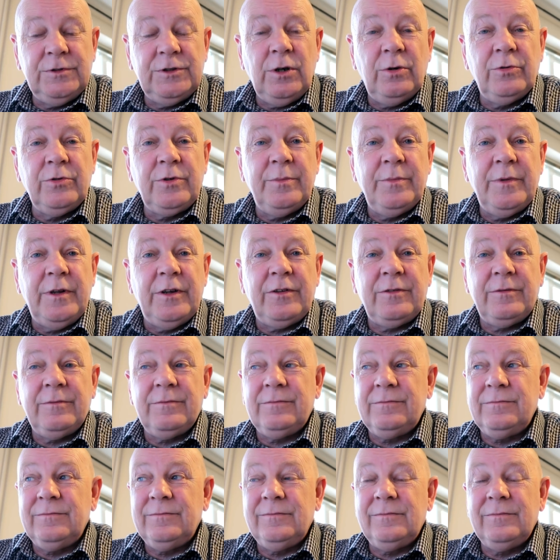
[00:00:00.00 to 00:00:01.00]
told him this,
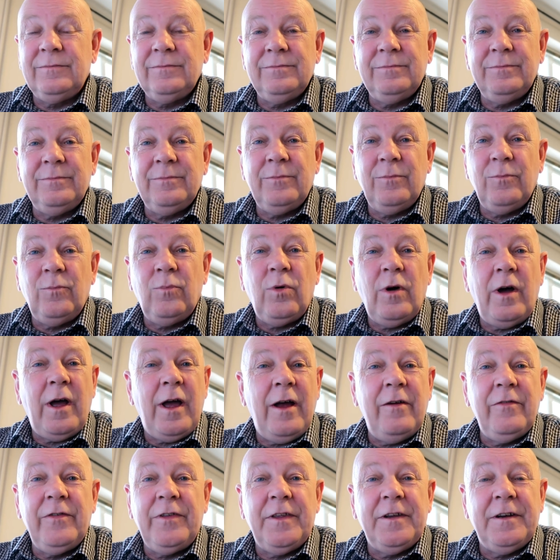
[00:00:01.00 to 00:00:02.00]

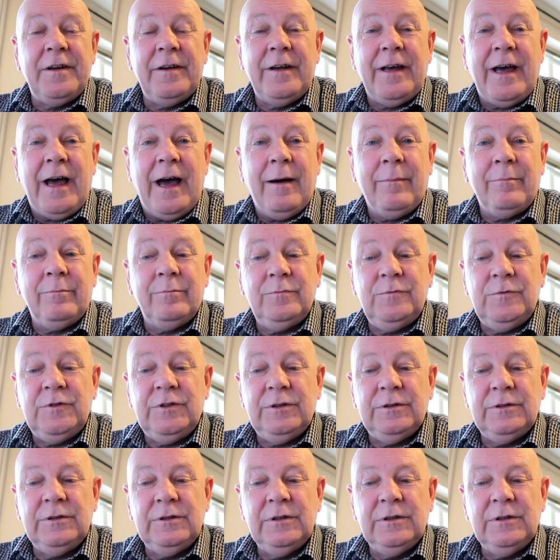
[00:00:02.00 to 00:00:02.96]
everything that happened.